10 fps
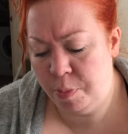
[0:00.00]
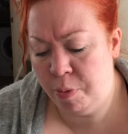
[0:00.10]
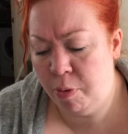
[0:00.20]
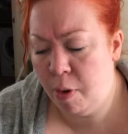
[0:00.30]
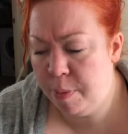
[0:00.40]

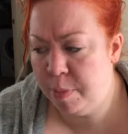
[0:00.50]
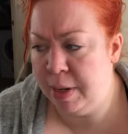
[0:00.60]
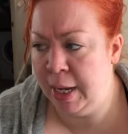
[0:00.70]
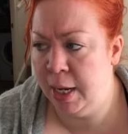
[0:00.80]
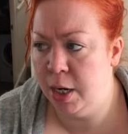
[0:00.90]

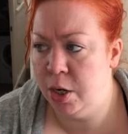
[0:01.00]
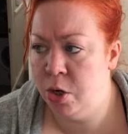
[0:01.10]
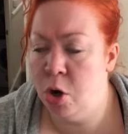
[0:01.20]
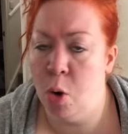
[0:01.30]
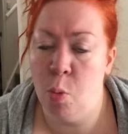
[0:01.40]
probably
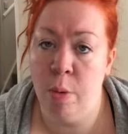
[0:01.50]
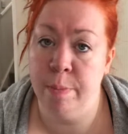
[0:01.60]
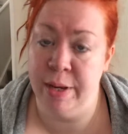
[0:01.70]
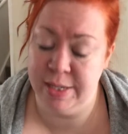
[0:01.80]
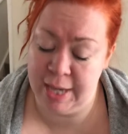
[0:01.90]
not
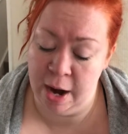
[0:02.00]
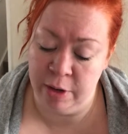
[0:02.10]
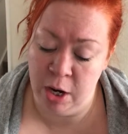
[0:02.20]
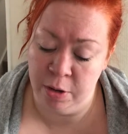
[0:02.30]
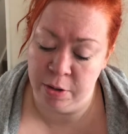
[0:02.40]
want me to
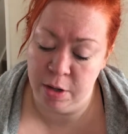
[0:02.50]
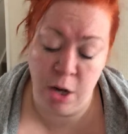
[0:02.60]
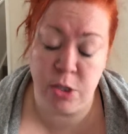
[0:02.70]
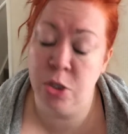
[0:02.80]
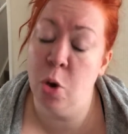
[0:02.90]
carry on,
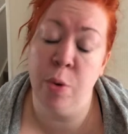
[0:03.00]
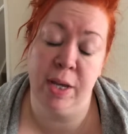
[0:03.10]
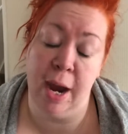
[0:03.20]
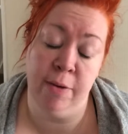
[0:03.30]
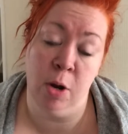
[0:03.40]
not want
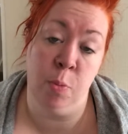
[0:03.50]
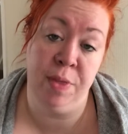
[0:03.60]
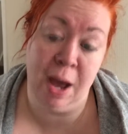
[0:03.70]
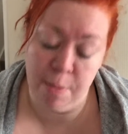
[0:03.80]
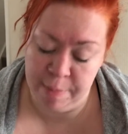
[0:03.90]
to carry on
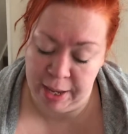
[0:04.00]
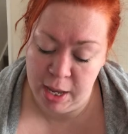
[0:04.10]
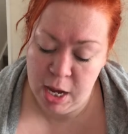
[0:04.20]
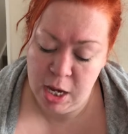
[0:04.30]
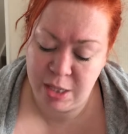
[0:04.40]
without
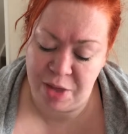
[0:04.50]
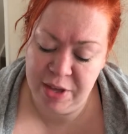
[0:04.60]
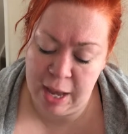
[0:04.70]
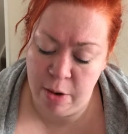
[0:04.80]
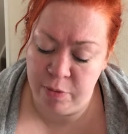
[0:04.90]
me, because I
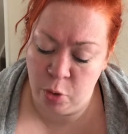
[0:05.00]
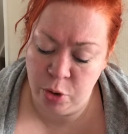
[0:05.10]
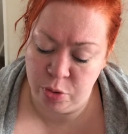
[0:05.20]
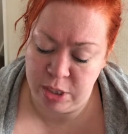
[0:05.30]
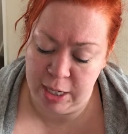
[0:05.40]
think out of
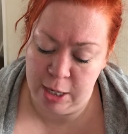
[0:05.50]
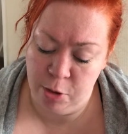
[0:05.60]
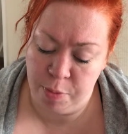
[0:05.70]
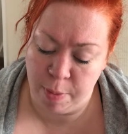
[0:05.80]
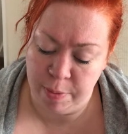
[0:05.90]
loyalty,
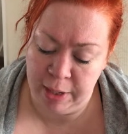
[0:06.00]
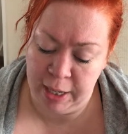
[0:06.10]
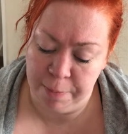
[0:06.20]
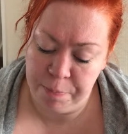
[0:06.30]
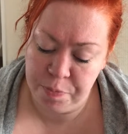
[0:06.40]
he'll
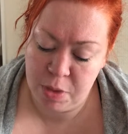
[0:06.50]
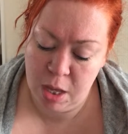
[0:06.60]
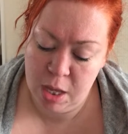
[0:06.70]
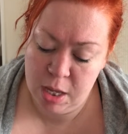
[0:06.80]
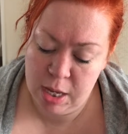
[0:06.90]
probably
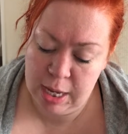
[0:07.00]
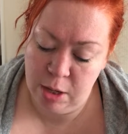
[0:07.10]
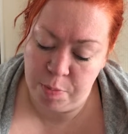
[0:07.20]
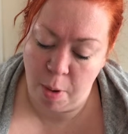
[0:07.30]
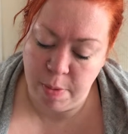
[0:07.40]

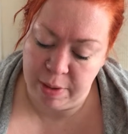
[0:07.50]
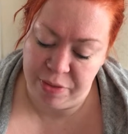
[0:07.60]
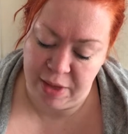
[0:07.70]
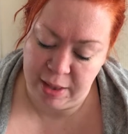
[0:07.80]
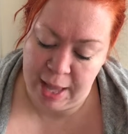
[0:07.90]

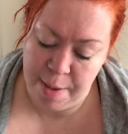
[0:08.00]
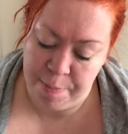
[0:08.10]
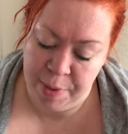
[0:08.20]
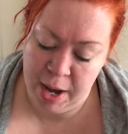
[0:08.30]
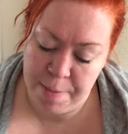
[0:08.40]
think
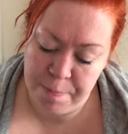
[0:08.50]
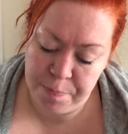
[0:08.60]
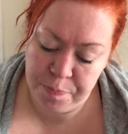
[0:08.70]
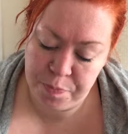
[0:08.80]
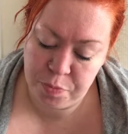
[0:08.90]
that. But
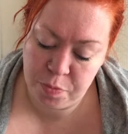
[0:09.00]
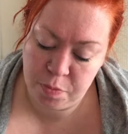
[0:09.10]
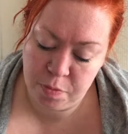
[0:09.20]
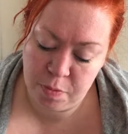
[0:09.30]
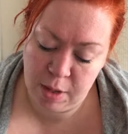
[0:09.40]

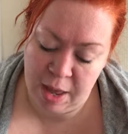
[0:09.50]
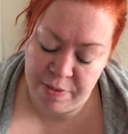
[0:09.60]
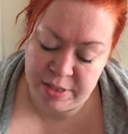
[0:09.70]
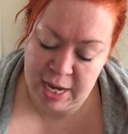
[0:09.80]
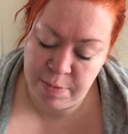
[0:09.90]

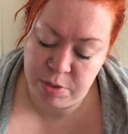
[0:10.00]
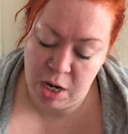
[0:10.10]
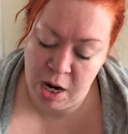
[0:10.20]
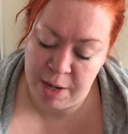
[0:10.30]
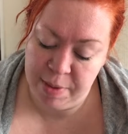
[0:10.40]
at the same
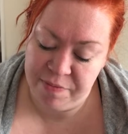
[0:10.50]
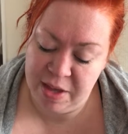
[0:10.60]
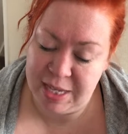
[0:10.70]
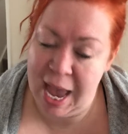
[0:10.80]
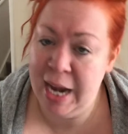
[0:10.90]
time, if
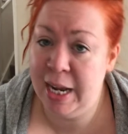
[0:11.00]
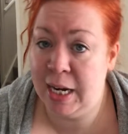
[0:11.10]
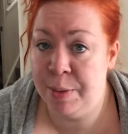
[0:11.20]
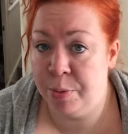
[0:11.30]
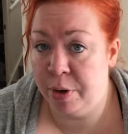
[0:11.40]
there's any
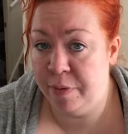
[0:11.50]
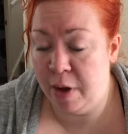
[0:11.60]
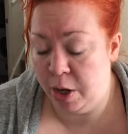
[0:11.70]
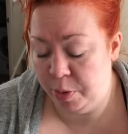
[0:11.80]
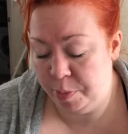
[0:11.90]
glimmer of
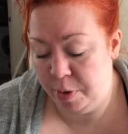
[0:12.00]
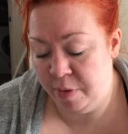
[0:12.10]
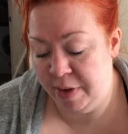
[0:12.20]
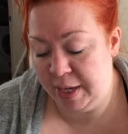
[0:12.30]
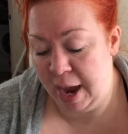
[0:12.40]
hope
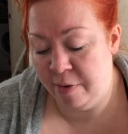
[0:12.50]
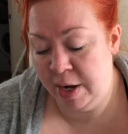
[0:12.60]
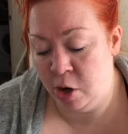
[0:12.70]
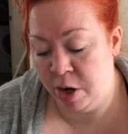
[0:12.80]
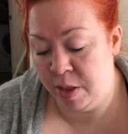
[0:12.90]
of it
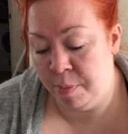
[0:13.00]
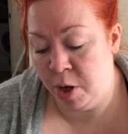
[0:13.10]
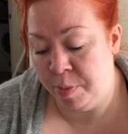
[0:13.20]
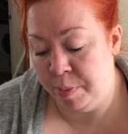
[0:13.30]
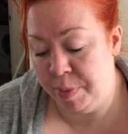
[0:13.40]
carrying on at the
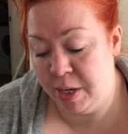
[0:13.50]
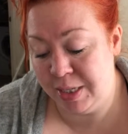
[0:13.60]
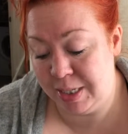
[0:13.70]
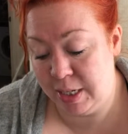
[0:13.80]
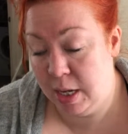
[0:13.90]
moment,
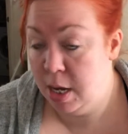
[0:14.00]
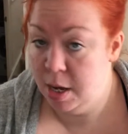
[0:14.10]
because